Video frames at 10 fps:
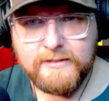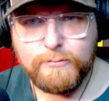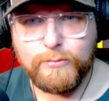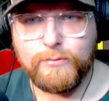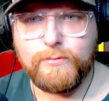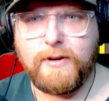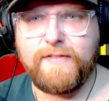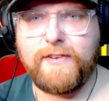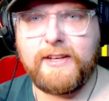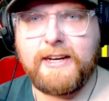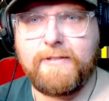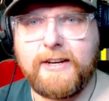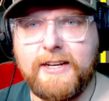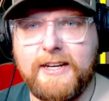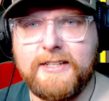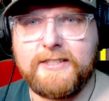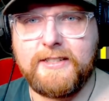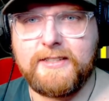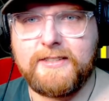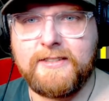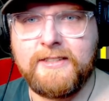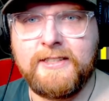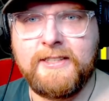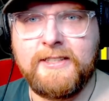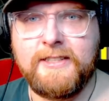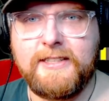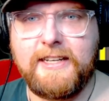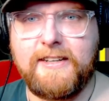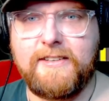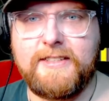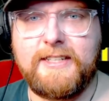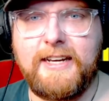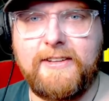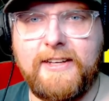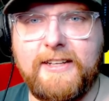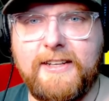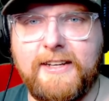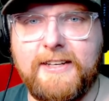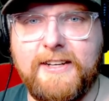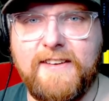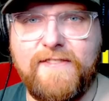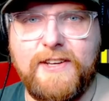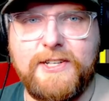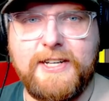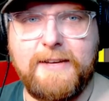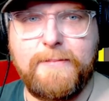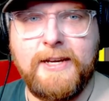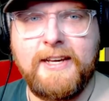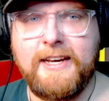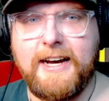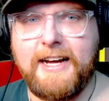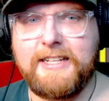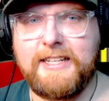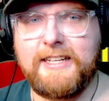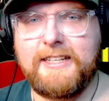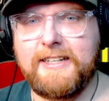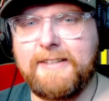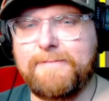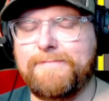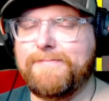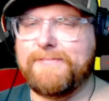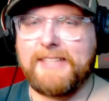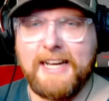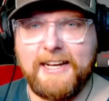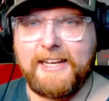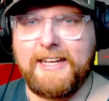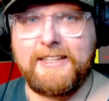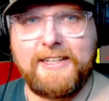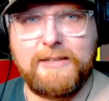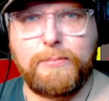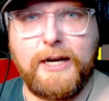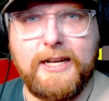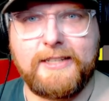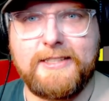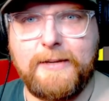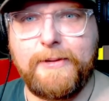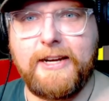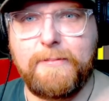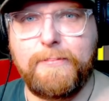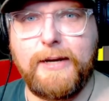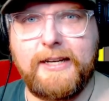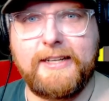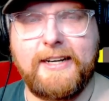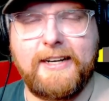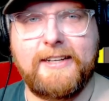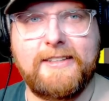Ooh, I feel like I recognize this. That taillight, like in that V shape. I think, God, I can't think of the brand because I'm not a bike guy.